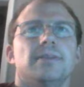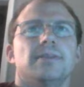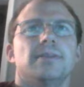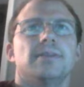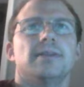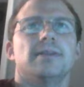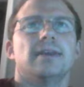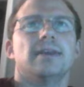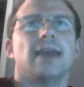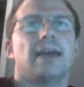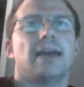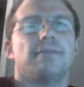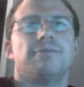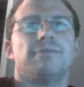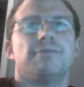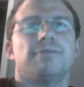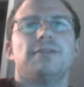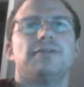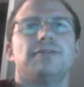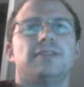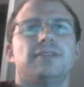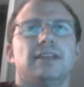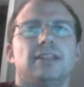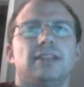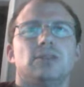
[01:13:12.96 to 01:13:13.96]
again
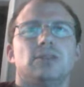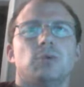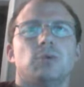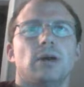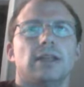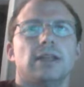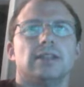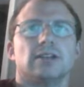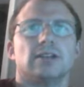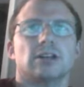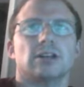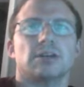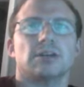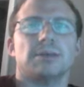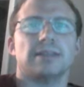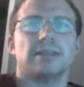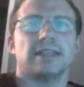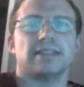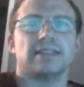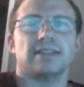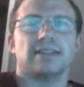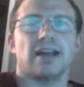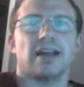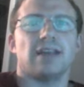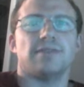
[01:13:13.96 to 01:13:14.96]
15 20 tournaments
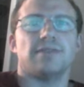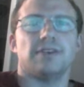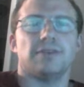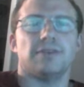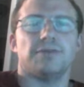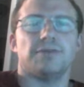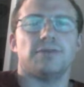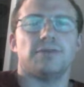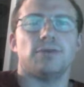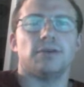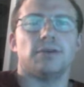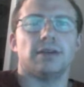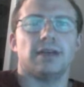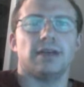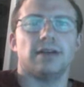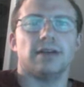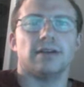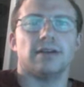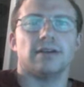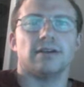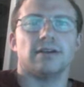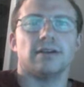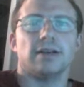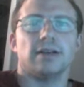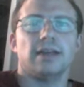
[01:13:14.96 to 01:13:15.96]
that's not even a full
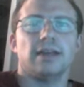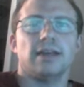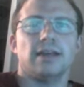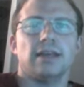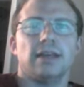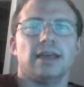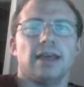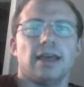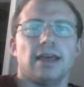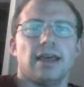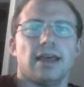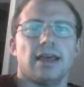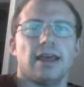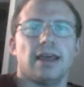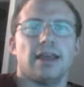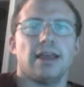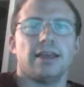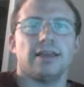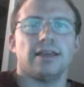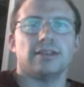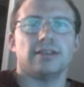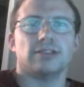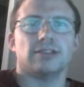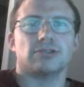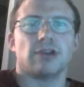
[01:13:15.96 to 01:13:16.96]
year and you
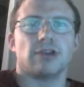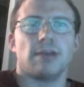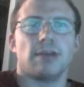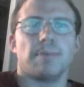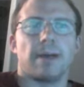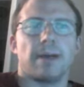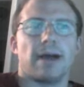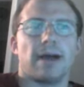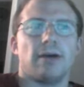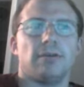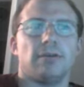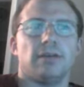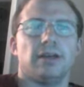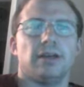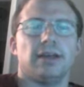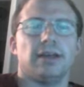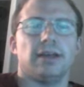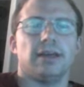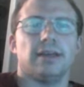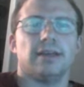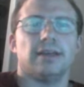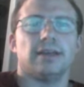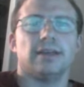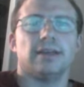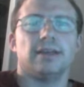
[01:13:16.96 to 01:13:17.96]
can scrape out
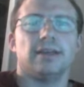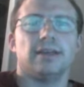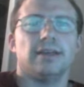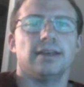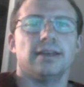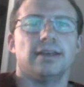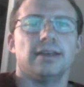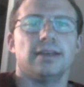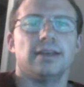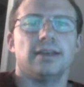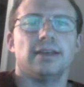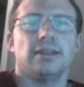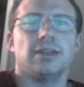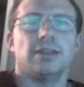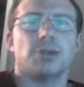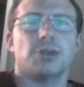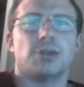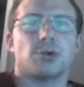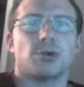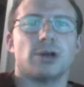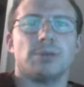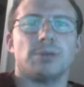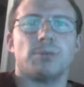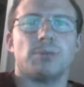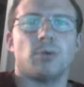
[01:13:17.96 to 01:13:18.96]
like
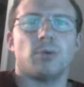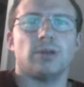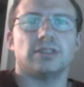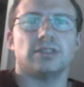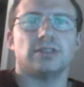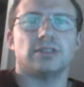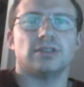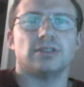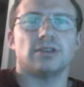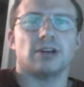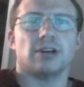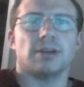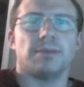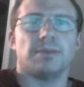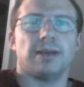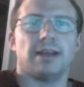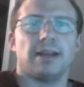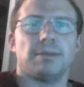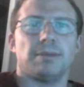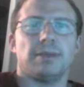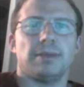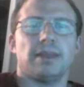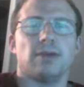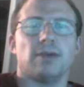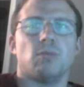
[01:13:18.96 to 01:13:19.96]
30 points a tournament i
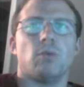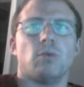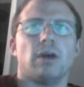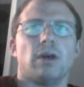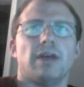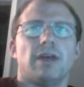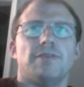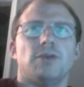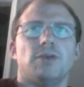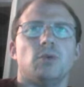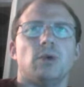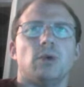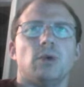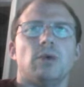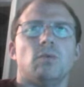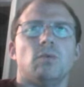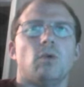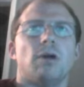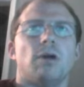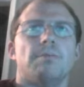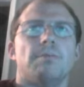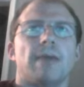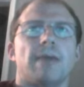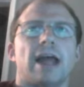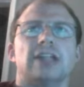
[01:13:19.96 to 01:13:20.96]
mean like what if you win
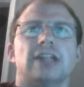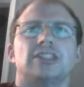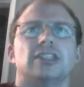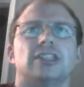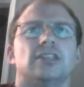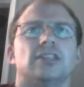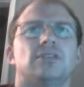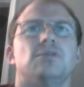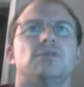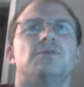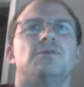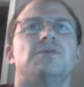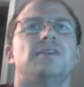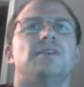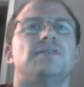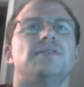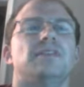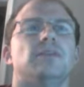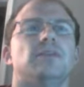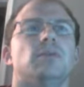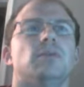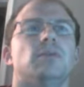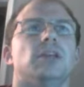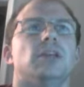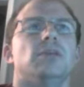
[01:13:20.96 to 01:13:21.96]
one match in a 250
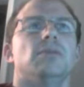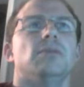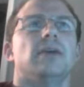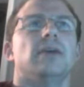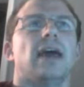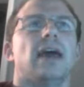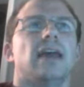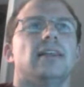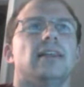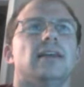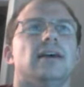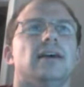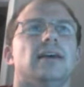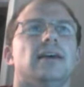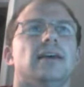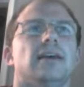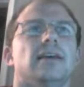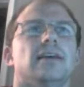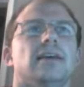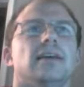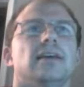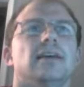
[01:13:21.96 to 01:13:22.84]
what do you get like